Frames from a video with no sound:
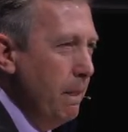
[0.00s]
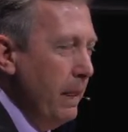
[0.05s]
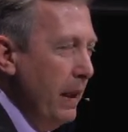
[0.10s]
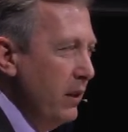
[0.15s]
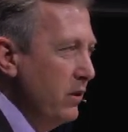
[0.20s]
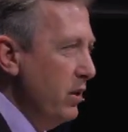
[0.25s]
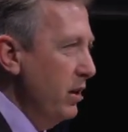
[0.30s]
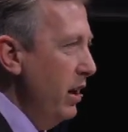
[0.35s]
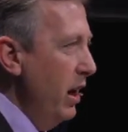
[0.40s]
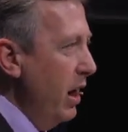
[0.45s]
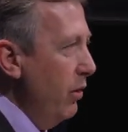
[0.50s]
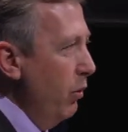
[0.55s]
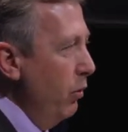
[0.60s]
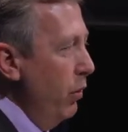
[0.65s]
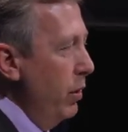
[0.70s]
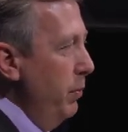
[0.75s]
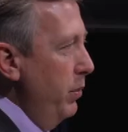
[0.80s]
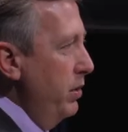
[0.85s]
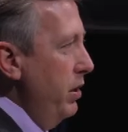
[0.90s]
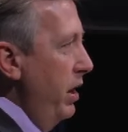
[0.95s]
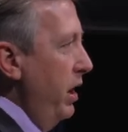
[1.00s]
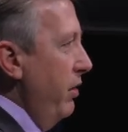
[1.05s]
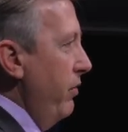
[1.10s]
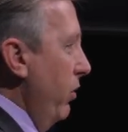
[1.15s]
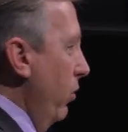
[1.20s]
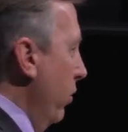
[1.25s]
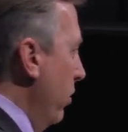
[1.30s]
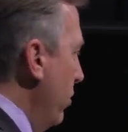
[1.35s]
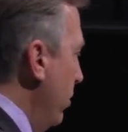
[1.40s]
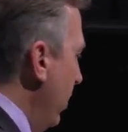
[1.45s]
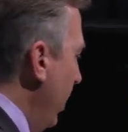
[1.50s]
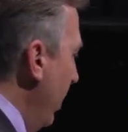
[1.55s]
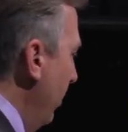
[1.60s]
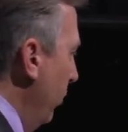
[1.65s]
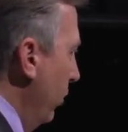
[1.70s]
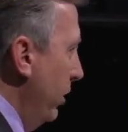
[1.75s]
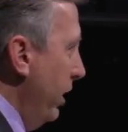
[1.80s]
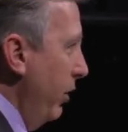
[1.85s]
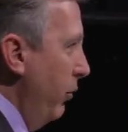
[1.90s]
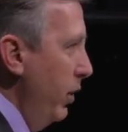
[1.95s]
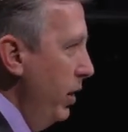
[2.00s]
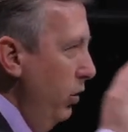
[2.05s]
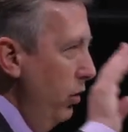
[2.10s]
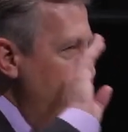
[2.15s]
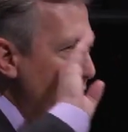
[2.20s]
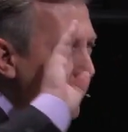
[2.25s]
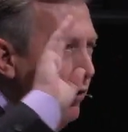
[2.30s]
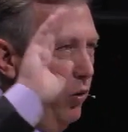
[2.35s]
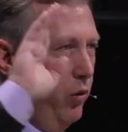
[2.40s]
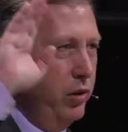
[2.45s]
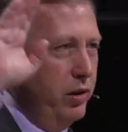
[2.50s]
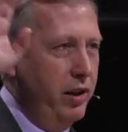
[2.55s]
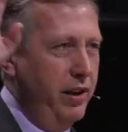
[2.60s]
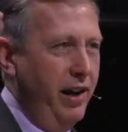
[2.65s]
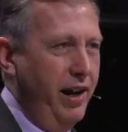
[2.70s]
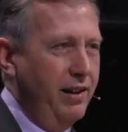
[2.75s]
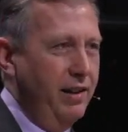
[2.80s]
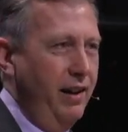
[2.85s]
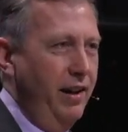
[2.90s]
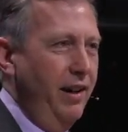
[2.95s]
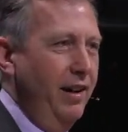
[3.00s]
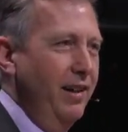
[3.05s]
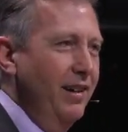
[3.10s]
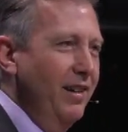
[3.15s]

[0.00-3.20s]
Today, when we partake of the Lord's table, can we look forward to that day?